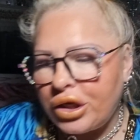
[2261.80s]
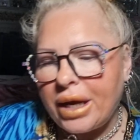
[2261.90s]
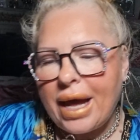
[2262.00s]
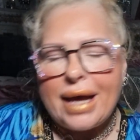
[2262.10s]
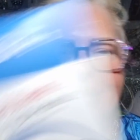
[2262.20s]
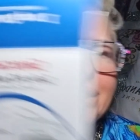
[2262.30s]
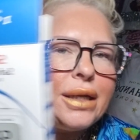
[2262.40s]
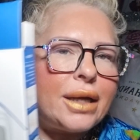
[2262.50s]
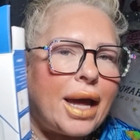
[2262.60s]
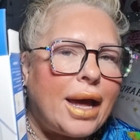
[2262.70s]
check out
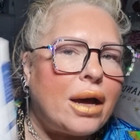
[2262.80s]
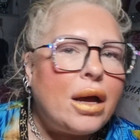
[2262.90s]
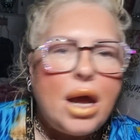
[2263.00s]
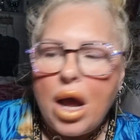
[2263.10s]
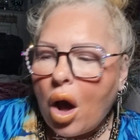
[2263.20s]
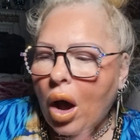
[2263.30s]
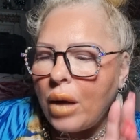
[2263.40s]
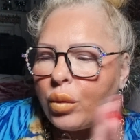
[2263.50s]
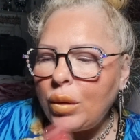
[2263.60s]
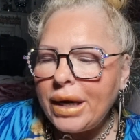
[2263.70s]
Sinocare.
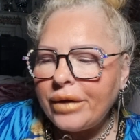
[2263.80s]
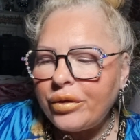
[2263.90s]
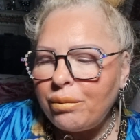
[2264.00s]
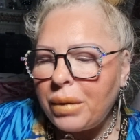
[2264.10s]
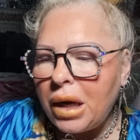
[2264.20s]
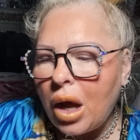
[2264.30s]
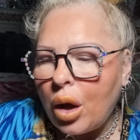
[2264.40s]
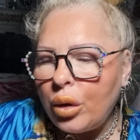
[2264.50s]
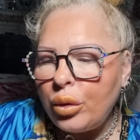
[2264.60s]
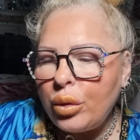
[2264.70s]
I will link them
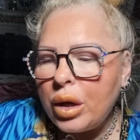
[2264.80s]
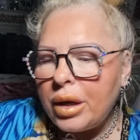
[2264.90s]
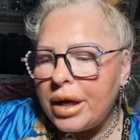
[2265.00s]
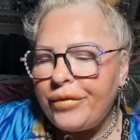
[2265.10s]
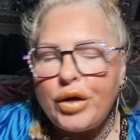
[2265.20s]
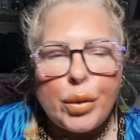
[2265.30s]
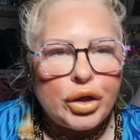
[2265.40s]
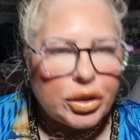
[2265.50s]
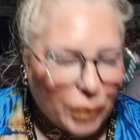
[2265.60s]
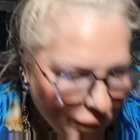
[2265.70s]
below if you want to just